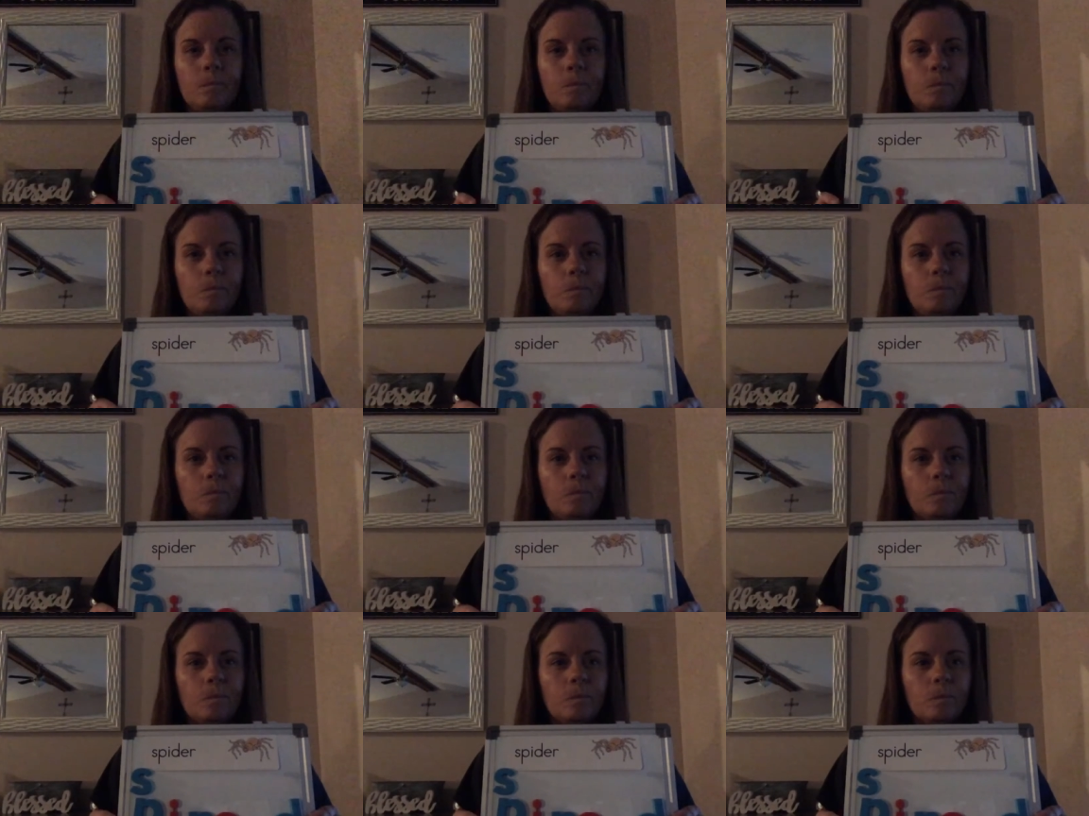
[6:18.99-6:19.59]

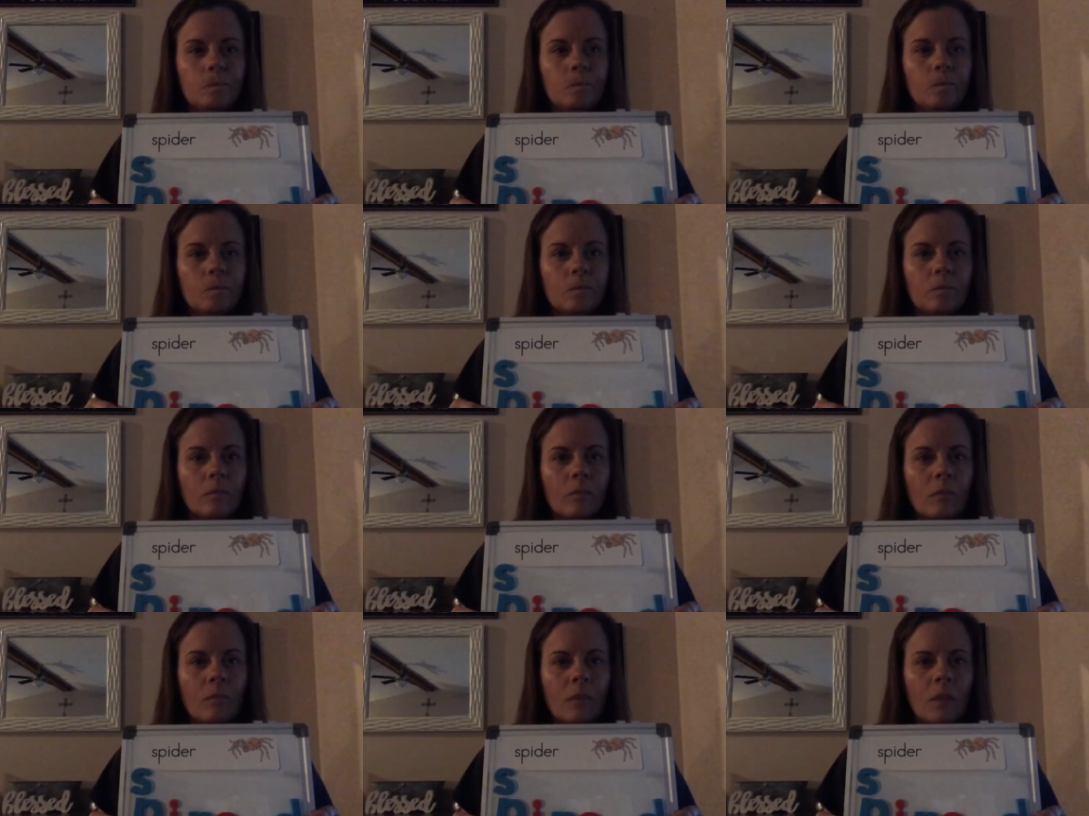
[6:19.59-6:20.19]

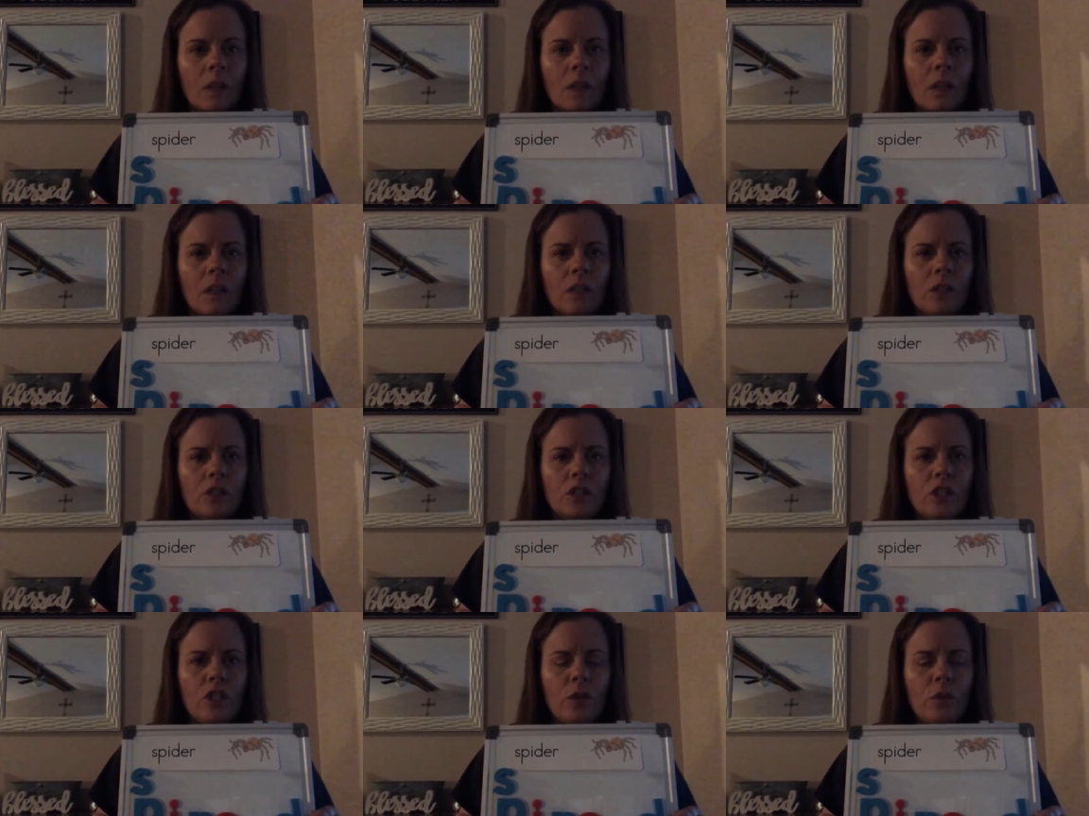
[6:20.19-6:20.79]

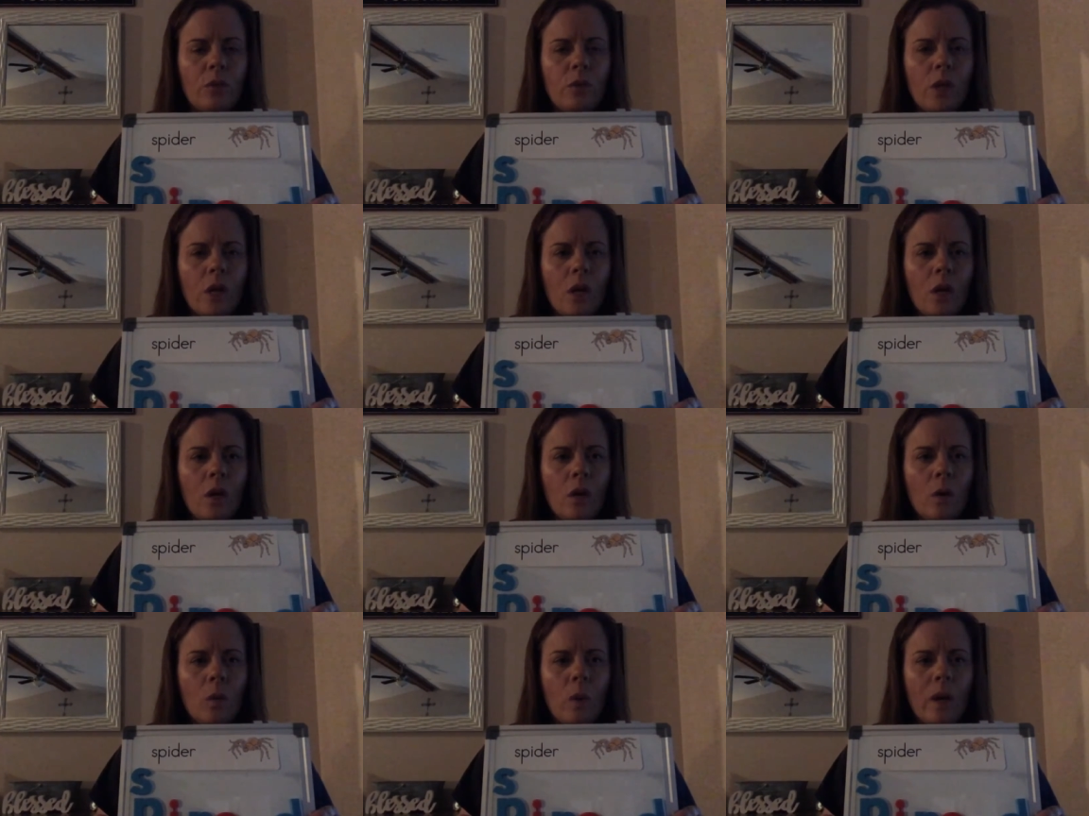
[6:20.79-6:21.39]
Do you
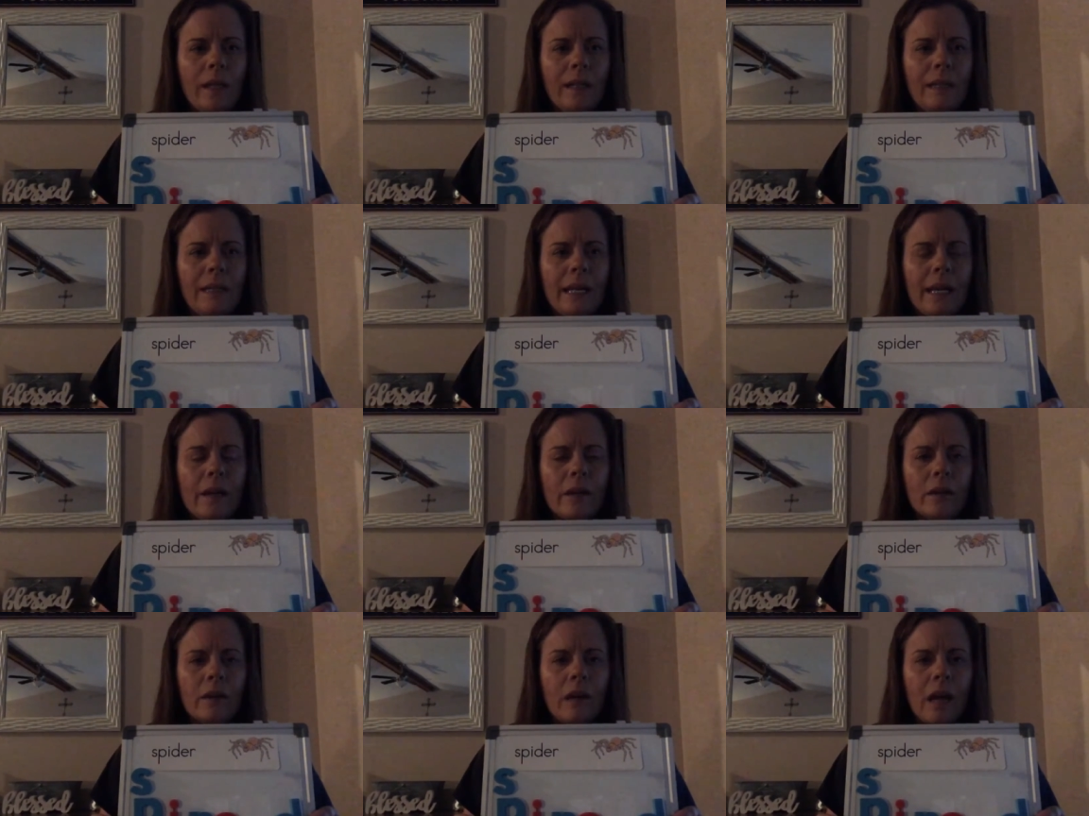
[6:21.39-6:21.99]
know what
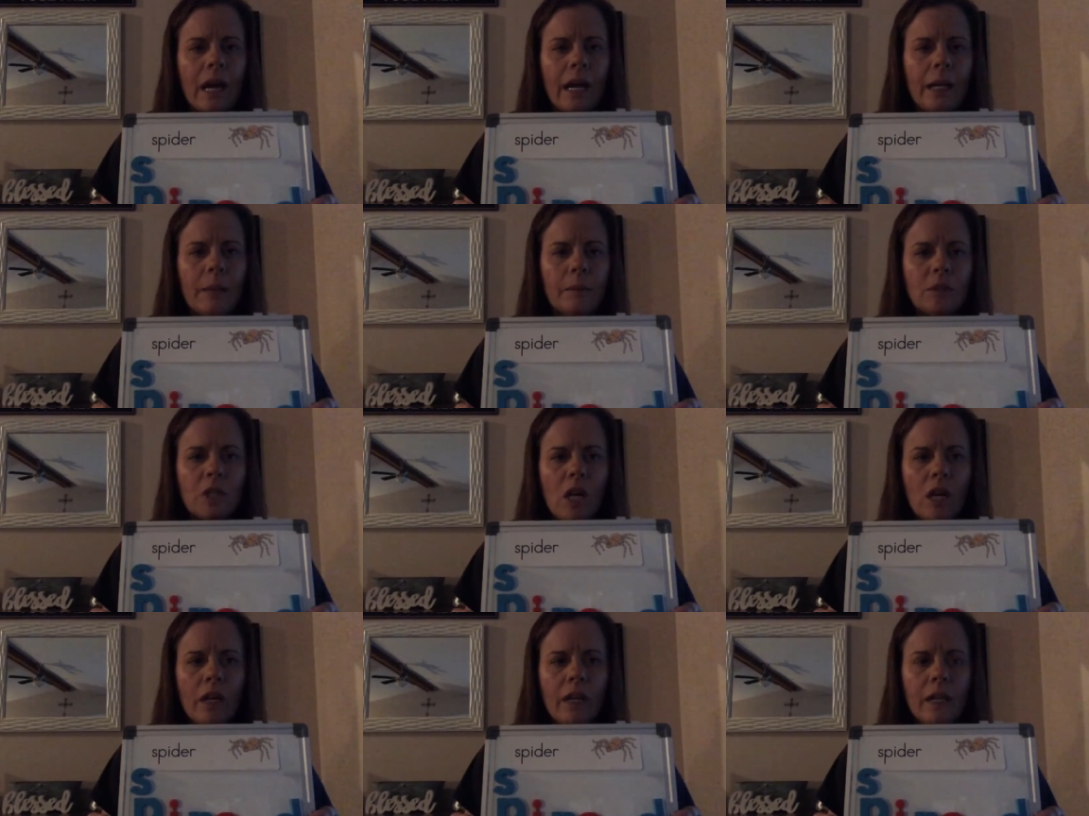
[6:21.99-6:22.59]
letter I am
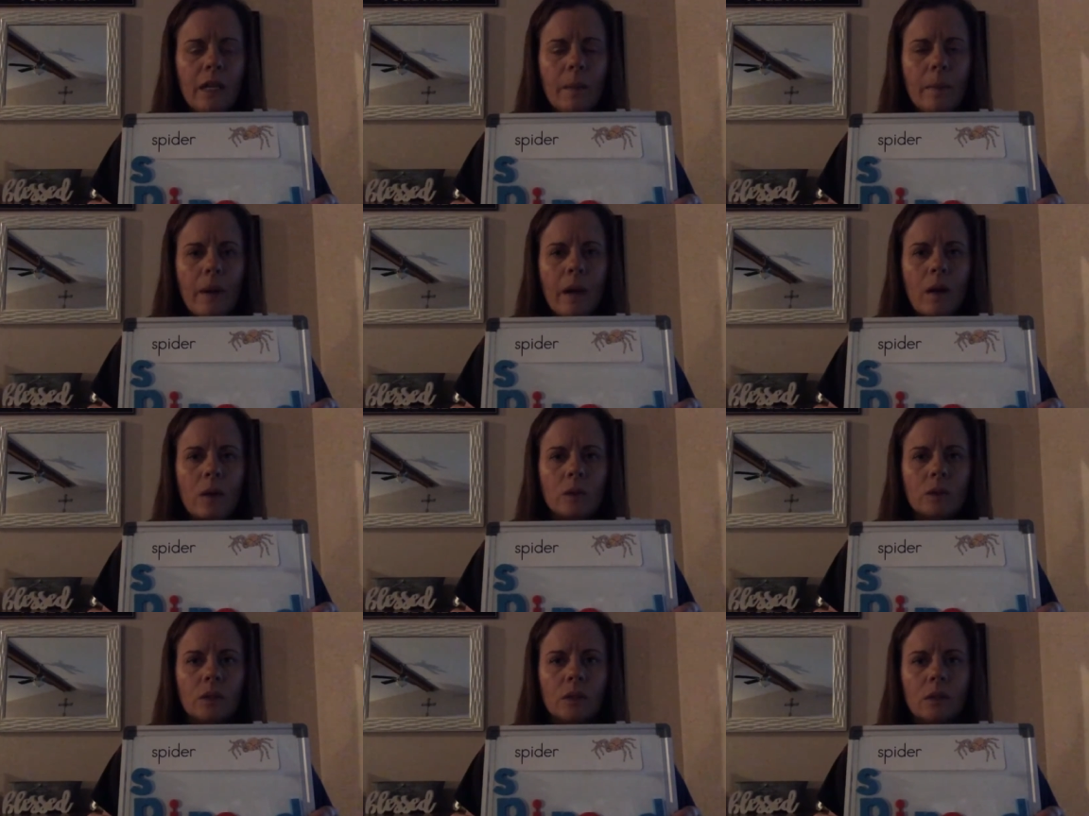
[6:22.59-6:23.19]
talking
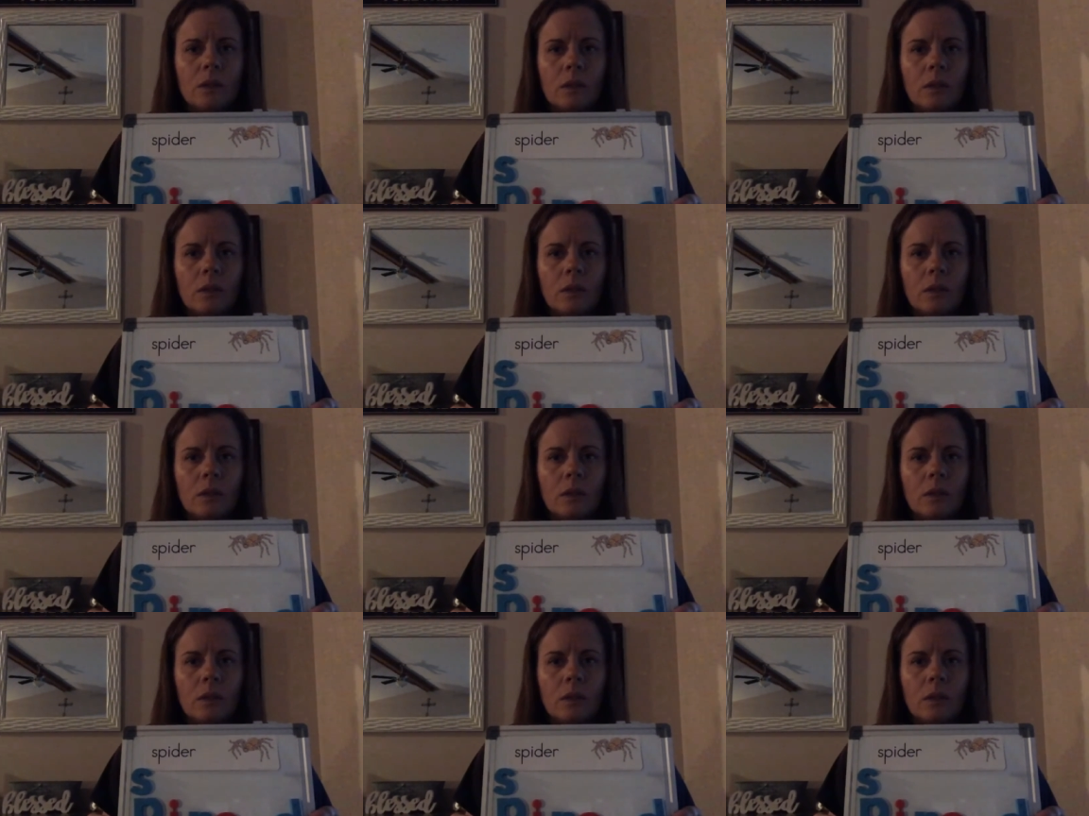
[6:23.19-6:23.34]
about?